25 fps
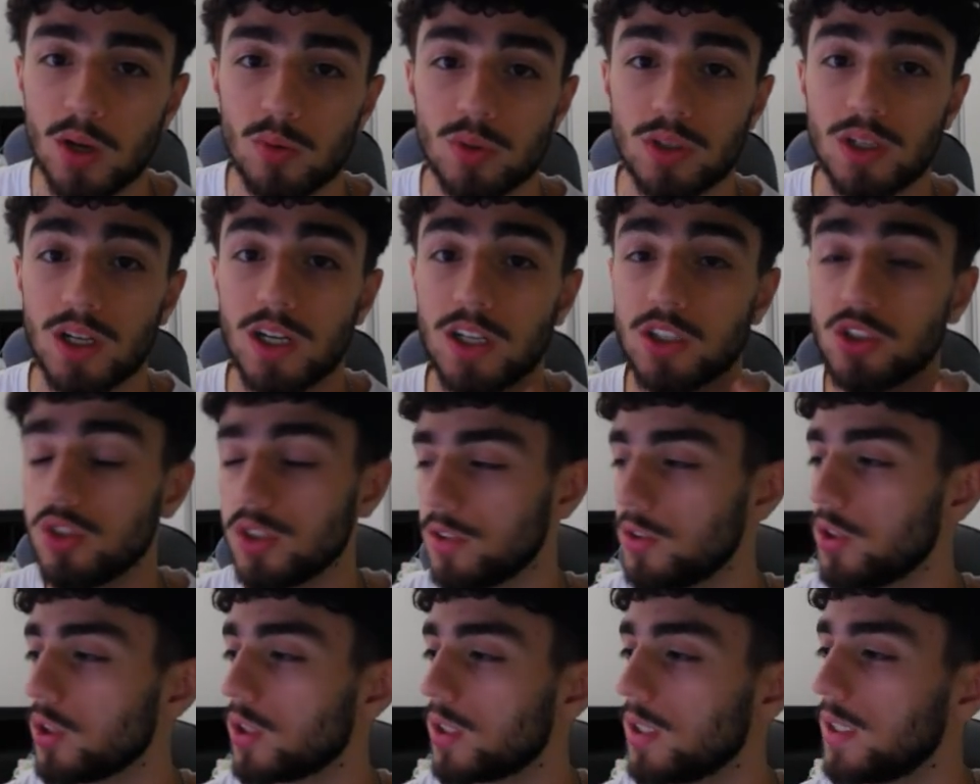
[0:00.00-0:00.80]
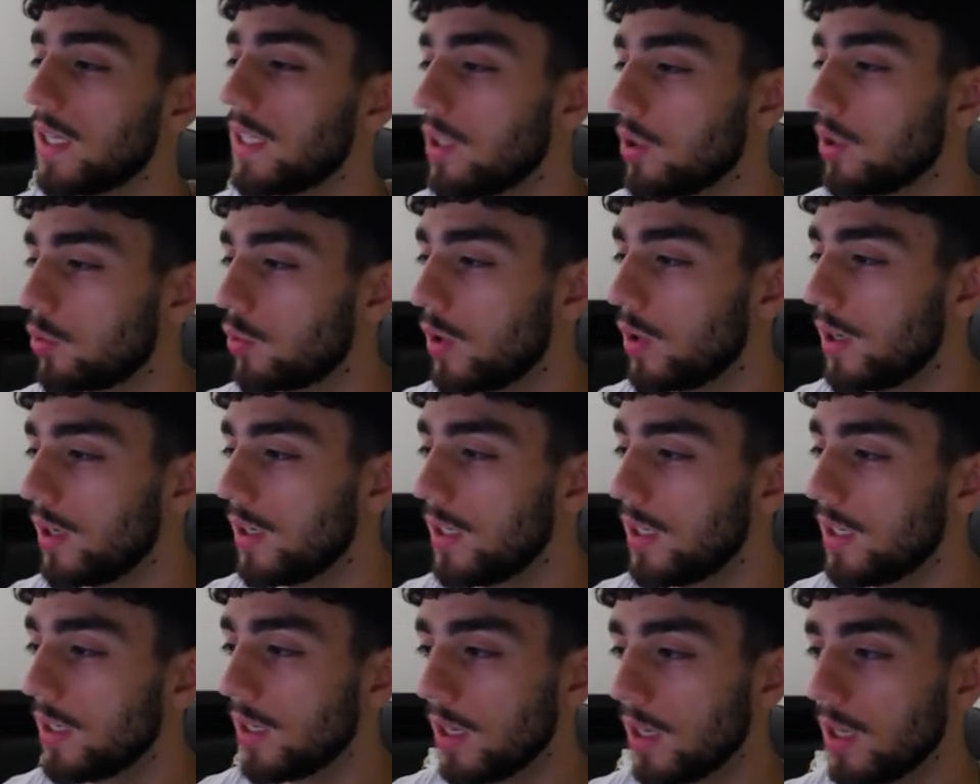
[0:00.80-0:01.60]
We're not just looking at
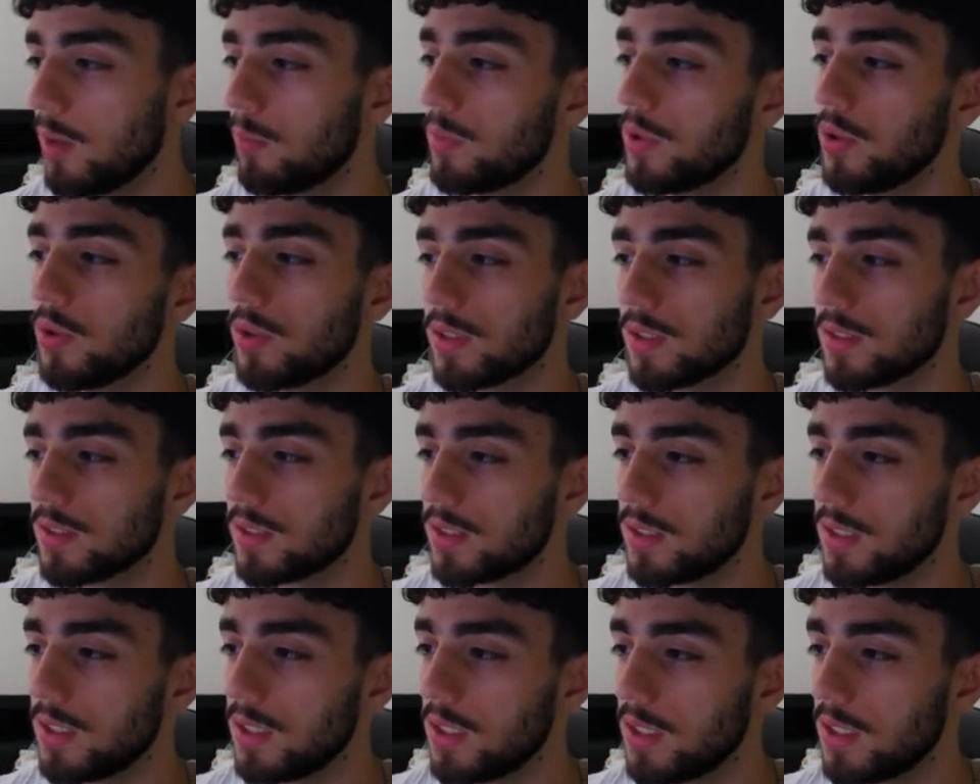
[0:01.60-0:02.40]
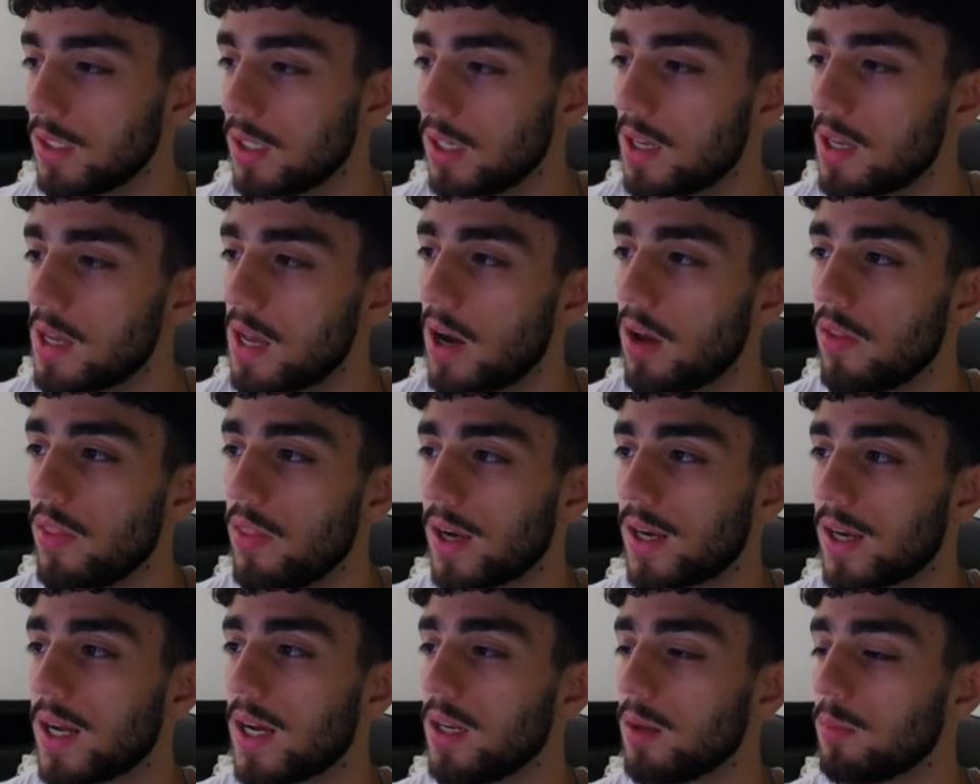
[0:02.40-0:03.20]
liquidity, but you can see how
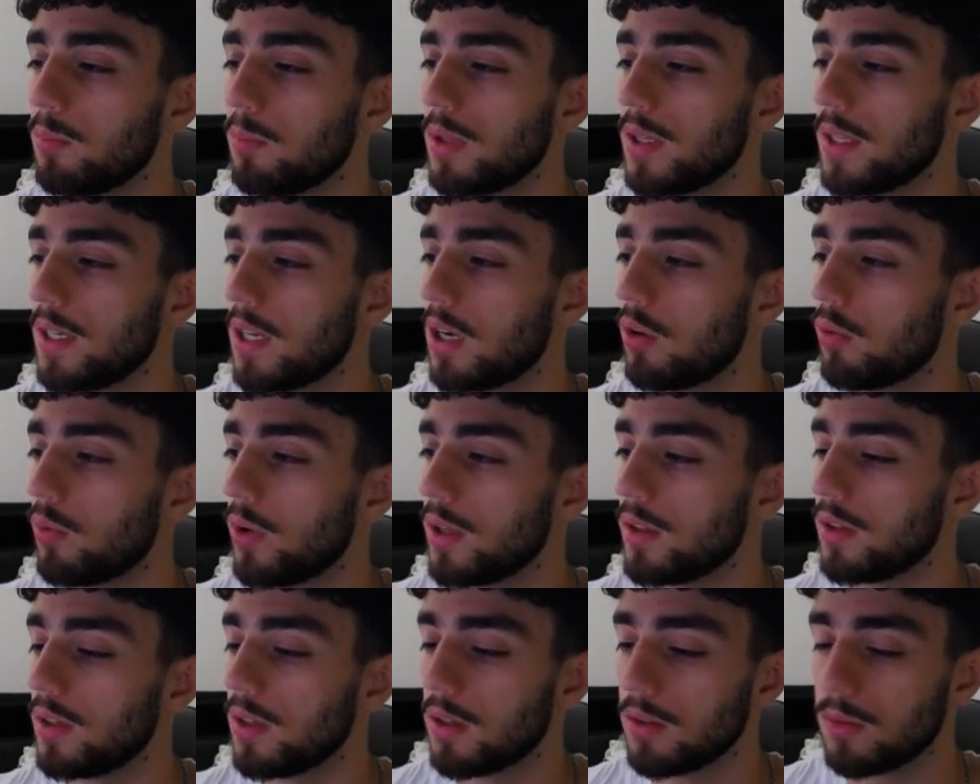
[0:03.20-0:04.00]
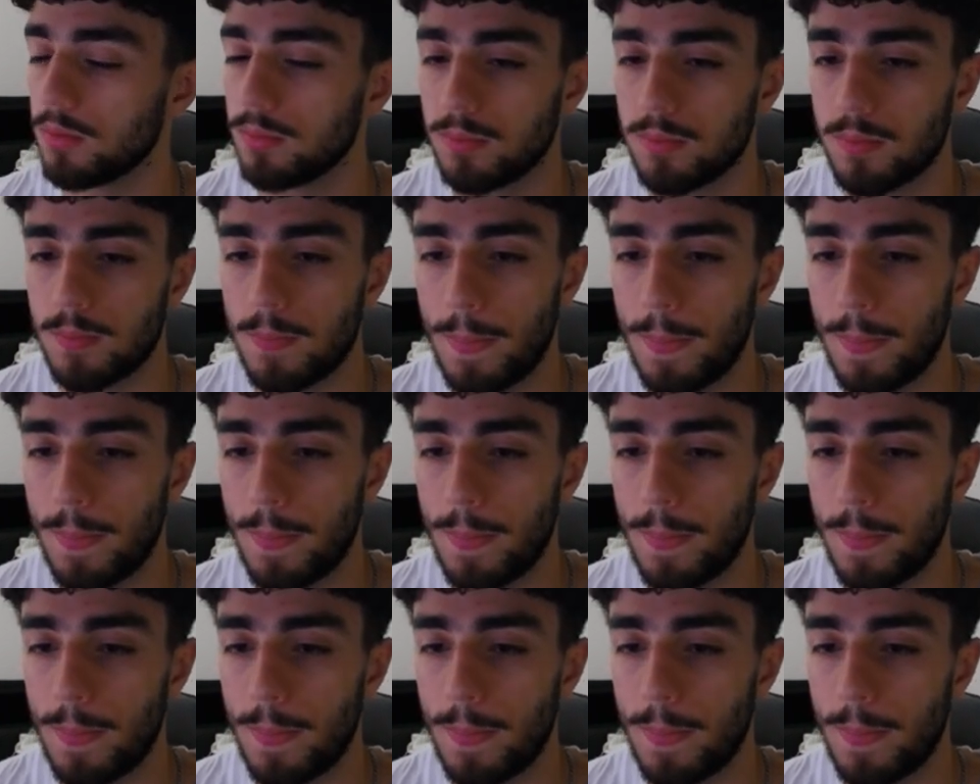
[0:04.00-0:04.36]
that kind of played out right there.